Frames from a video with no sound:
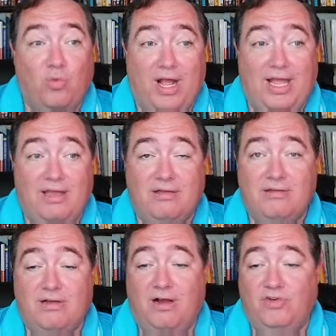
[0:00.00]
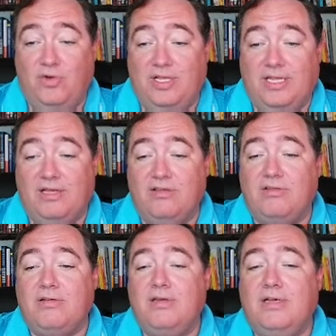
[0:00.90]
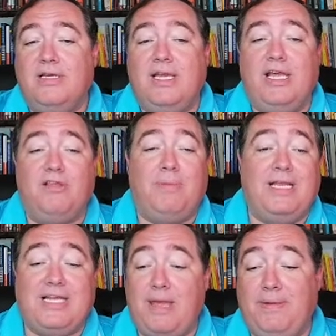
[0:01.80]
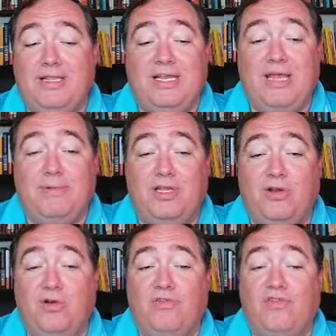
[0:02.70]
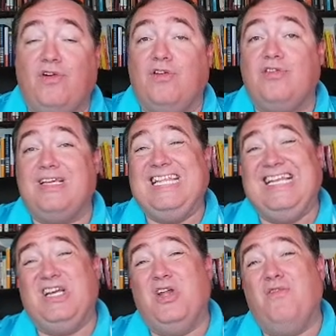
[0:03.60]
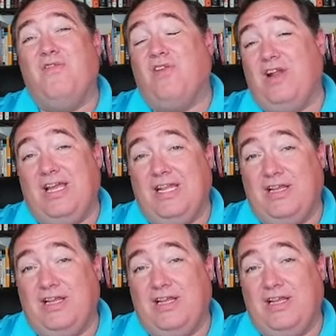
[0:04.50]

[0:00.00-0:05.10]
way of doing this is by typing the name of the node first and then converting it